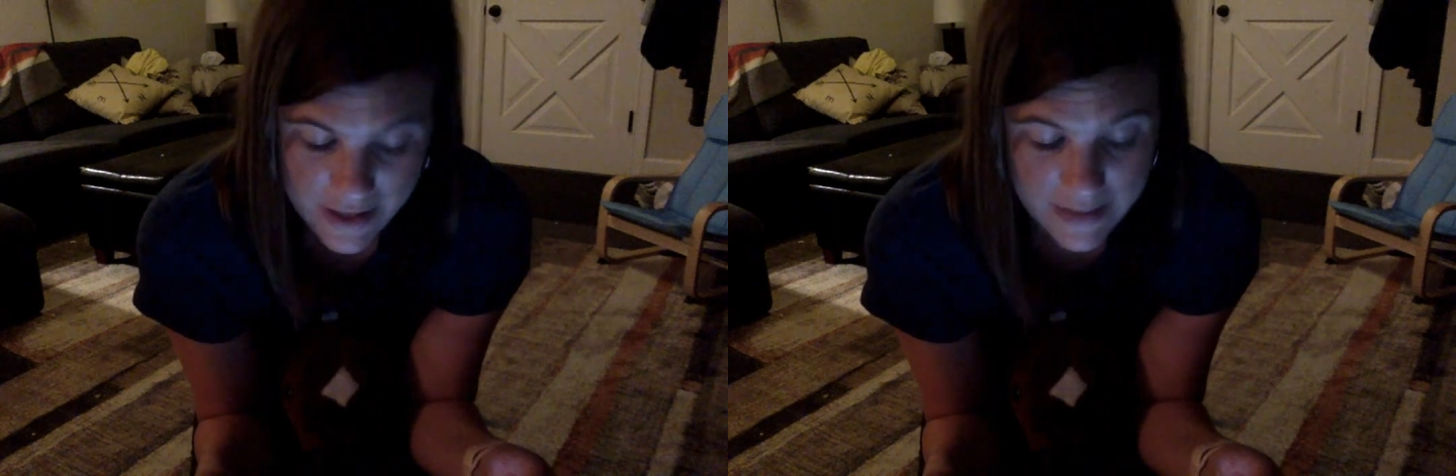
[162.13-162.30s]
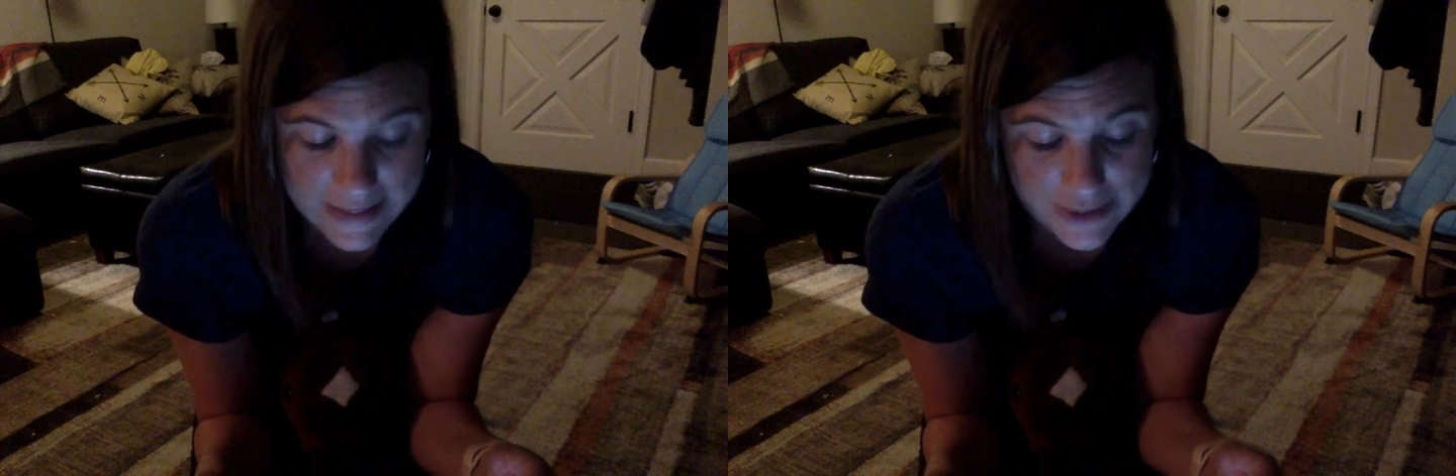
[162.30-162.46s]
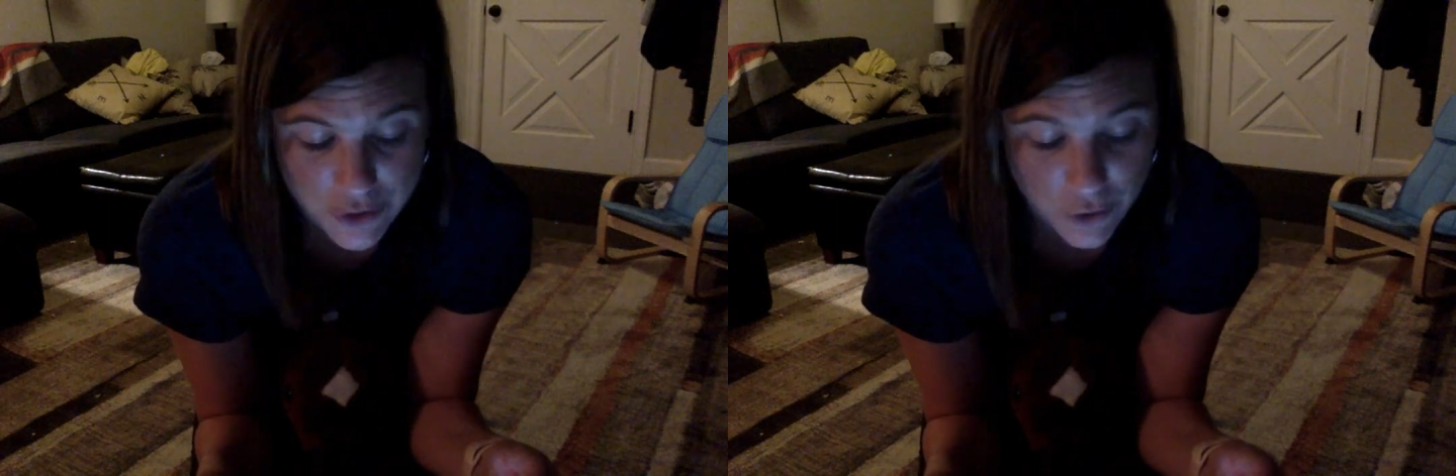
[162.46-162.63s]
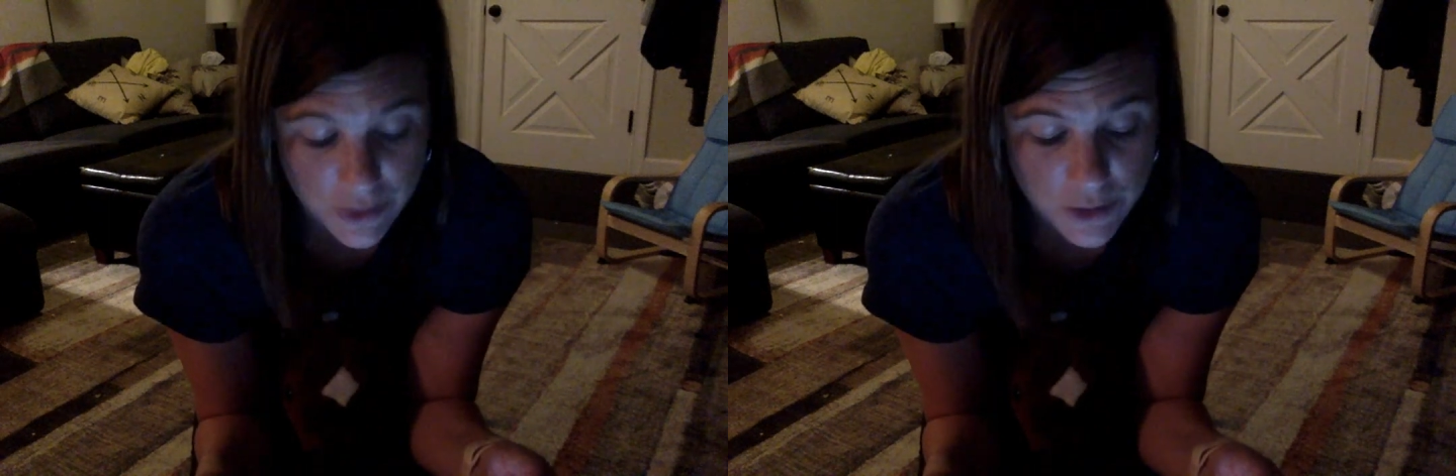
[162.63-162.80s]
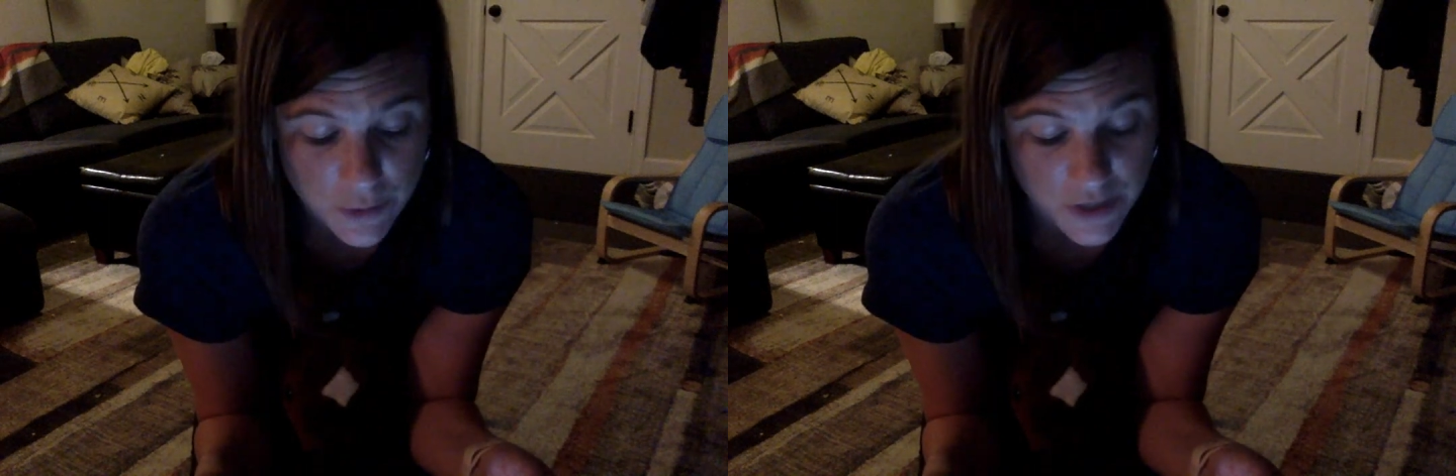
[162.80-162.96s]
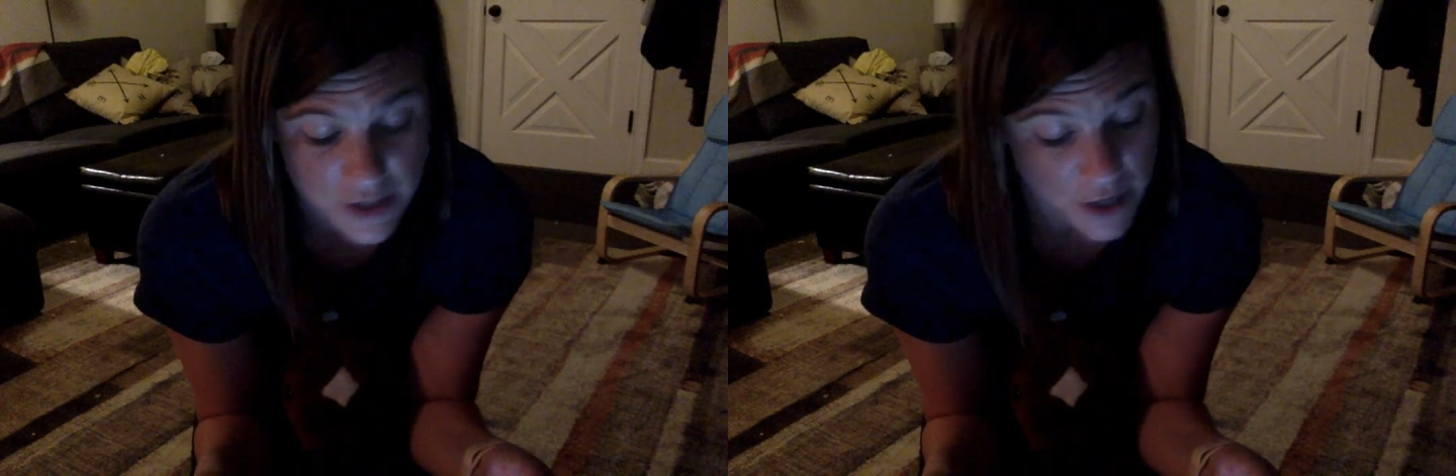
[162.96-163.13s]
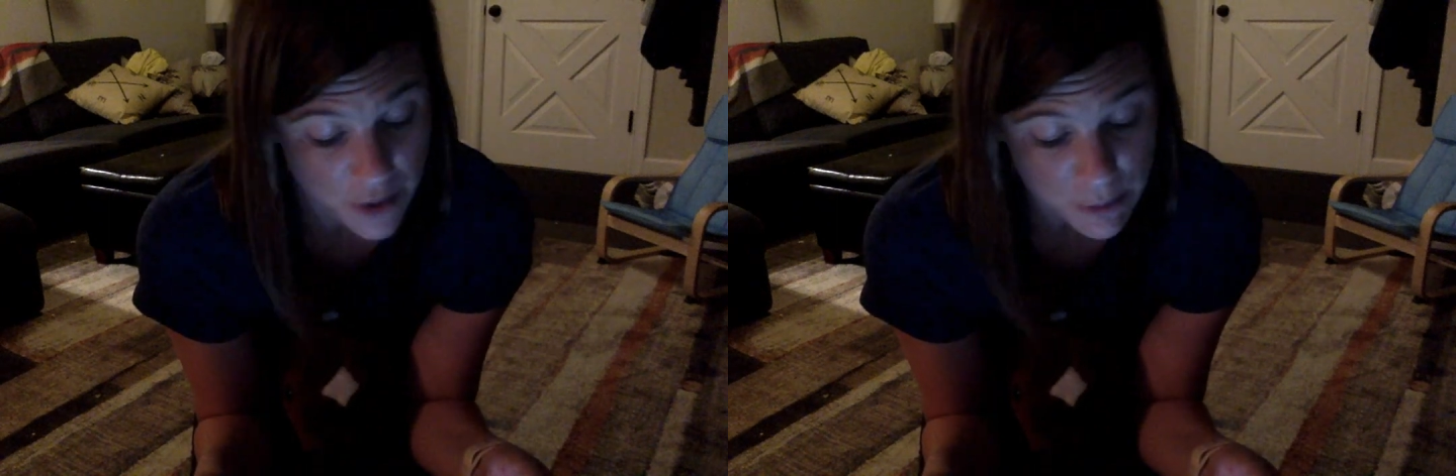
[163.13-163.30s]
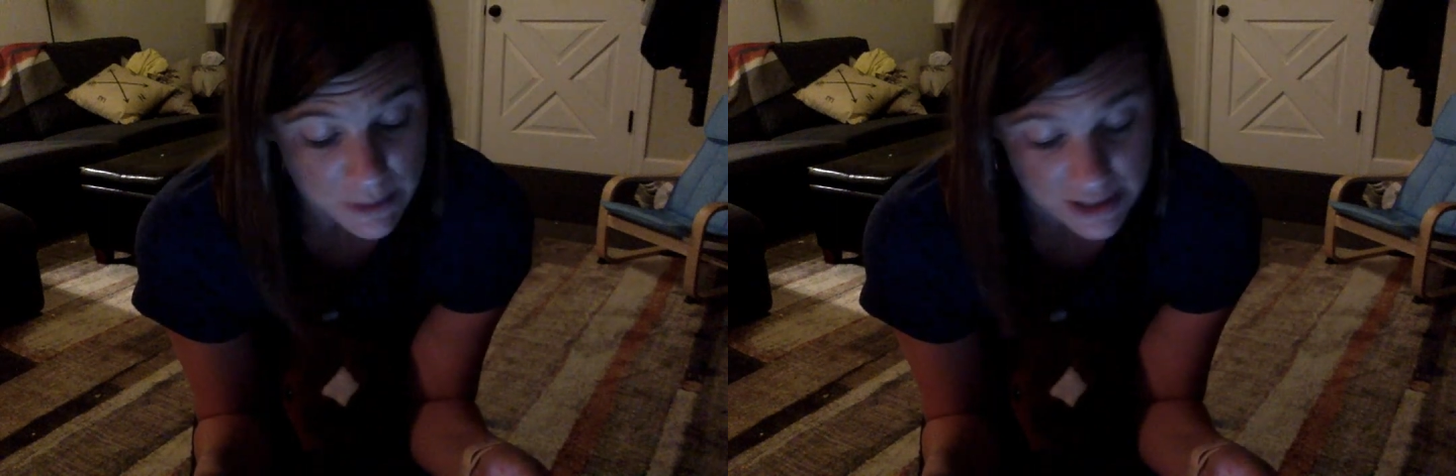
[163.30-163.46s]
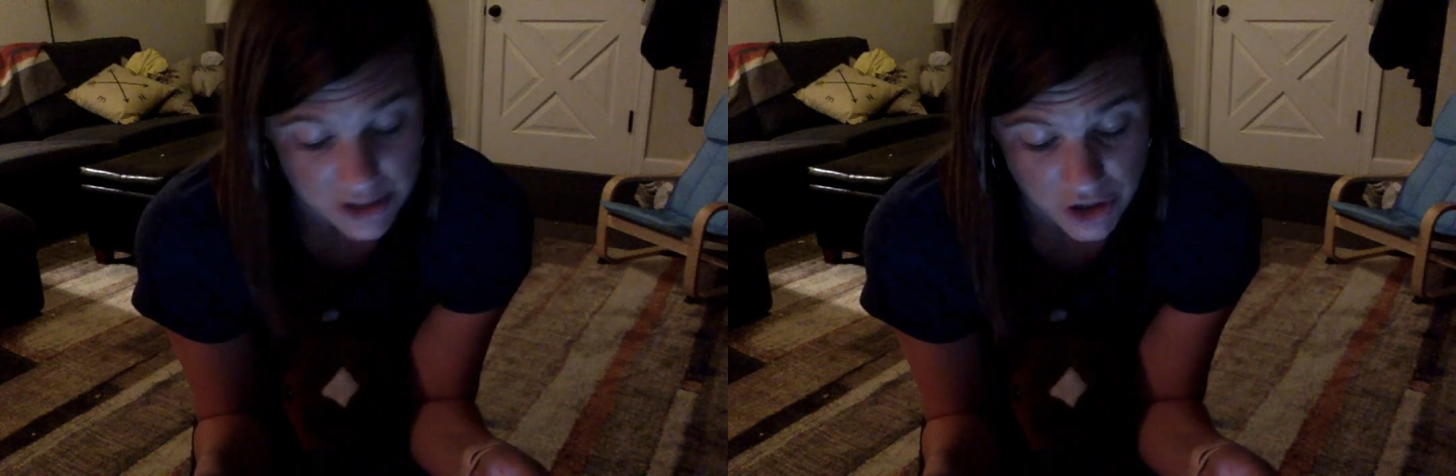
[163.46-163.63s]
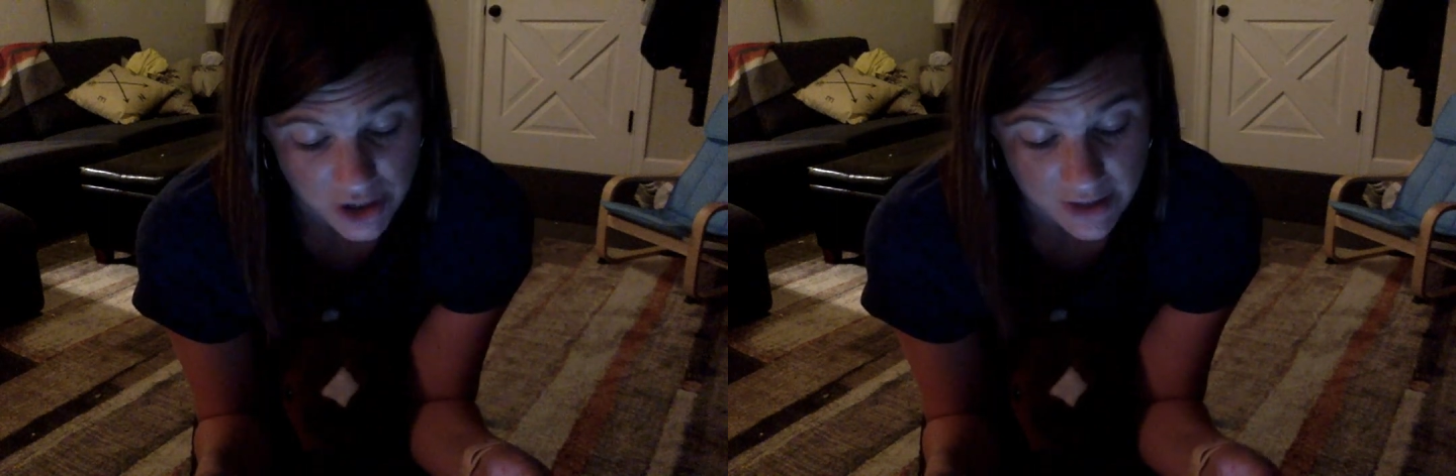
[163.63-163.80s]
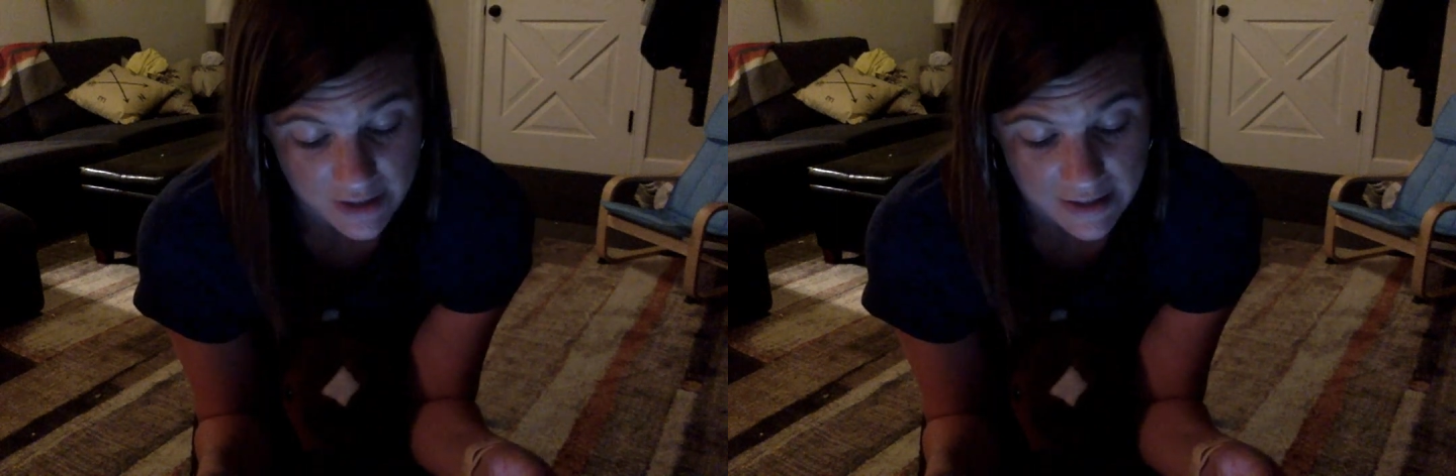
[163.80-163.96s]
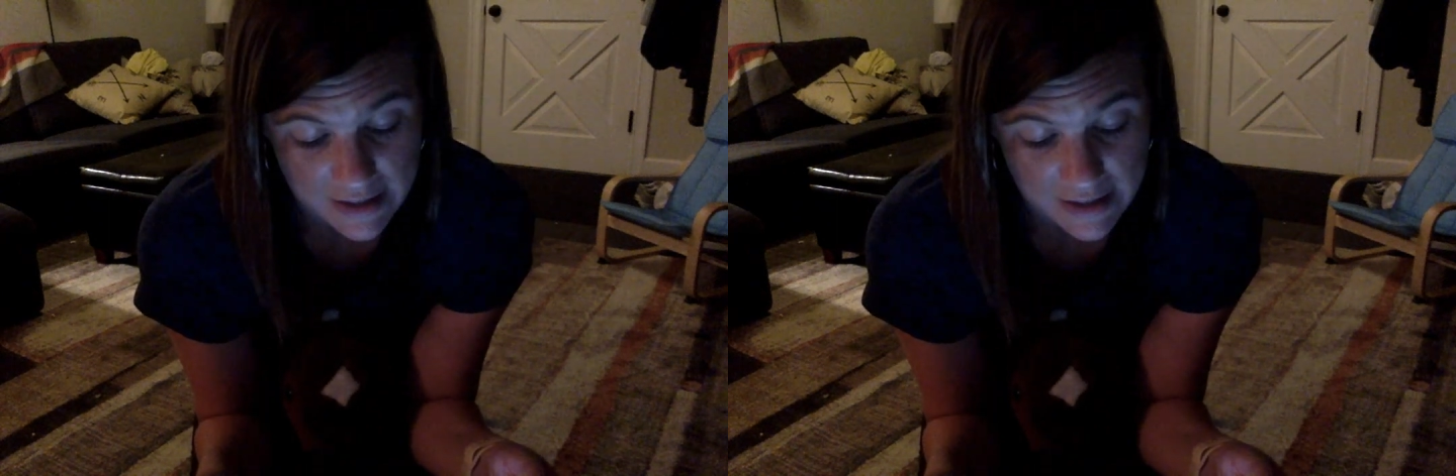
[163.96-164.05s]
They joined with another militia